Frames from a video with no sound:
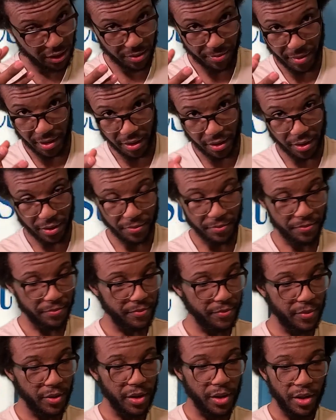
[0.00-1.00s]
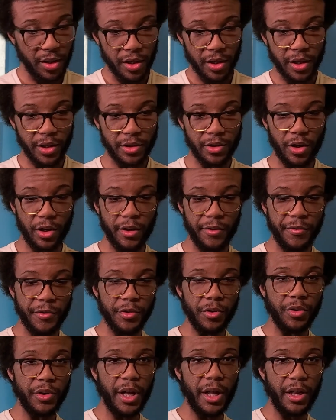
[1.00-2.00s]
make it, because all of his
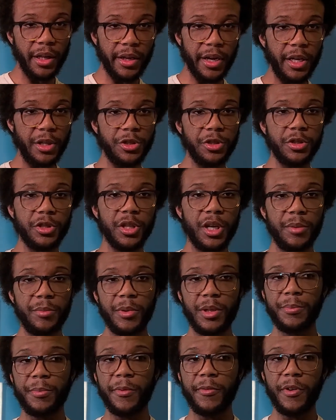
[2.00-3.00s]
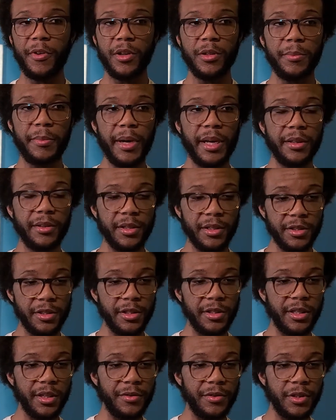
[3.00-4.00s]
old allegations come up of all the bad things he's
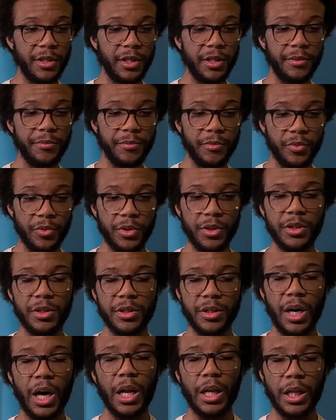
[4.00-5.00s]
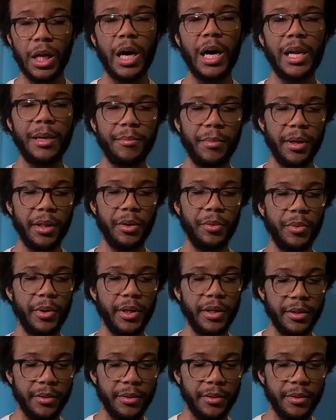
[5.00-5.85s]
ever done, which is a lot, by the way.